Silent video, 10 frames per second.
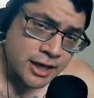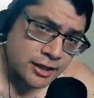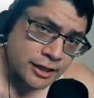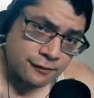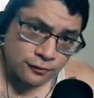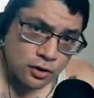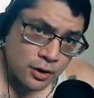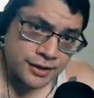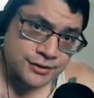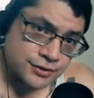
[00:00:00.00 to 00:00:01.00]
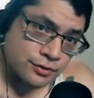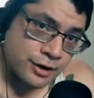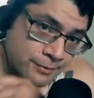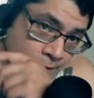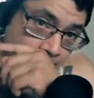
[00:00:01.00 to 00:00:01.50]
Like if you go on
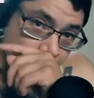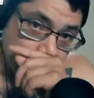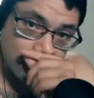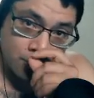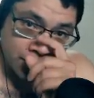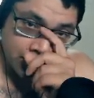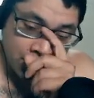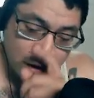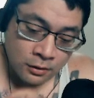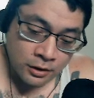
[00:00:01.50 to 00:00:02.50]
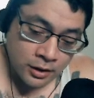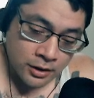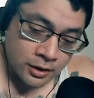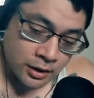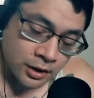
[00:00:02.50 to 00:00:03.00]
Instagram.com right now,
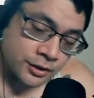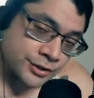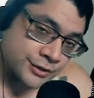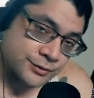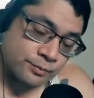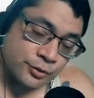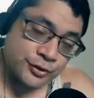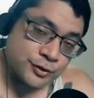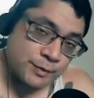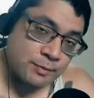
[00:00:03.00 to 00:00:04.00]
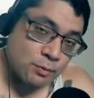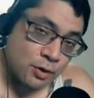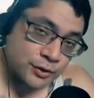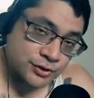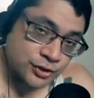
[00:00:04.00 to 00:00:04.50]
uh, there's millions of people
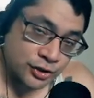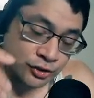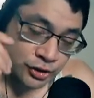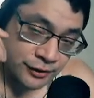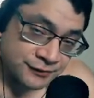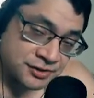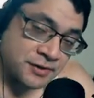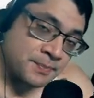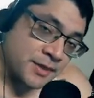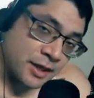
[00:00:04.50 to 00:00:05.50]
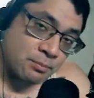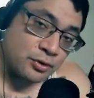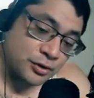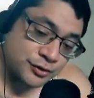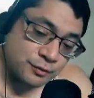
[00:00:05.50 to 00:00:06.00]
posting their lifts and
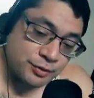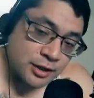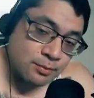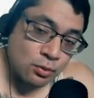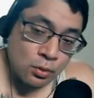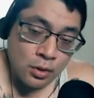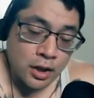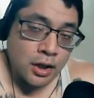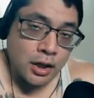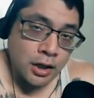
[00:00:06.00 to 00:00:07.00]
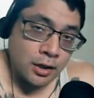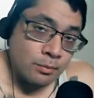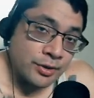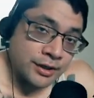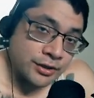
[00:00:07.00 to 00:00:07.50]
billions of people uh,
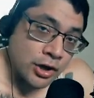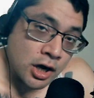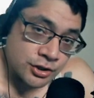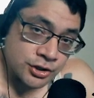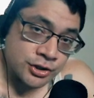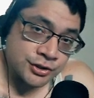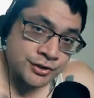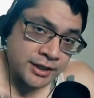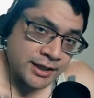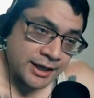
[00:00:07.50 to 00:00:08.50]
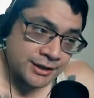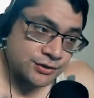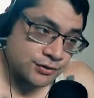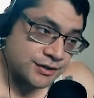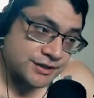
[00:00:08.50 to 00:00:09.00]
being doctors. And
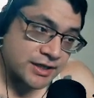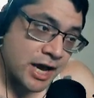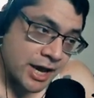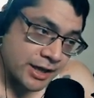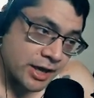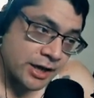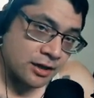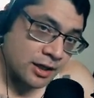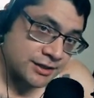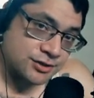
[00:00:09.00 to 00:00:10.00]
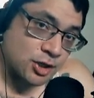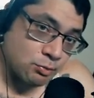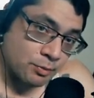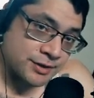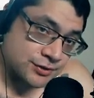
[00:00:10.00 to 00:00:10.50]
so this guy kind of like
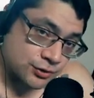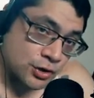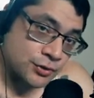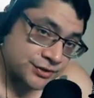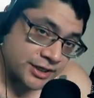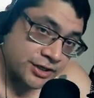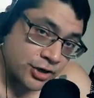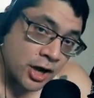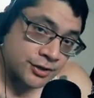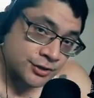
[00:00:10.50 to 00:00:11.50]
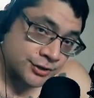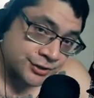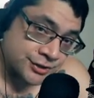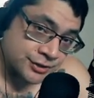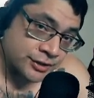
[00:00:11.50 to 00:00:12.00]
supplements those said
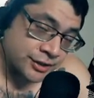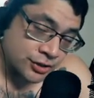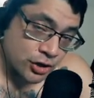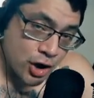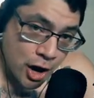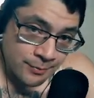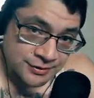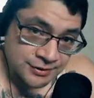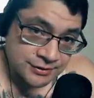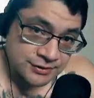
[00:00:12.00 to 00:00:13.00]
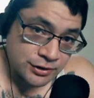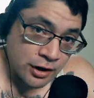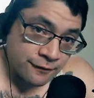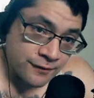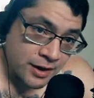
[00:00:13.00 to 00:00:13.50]
doctors in the in the comments and stuff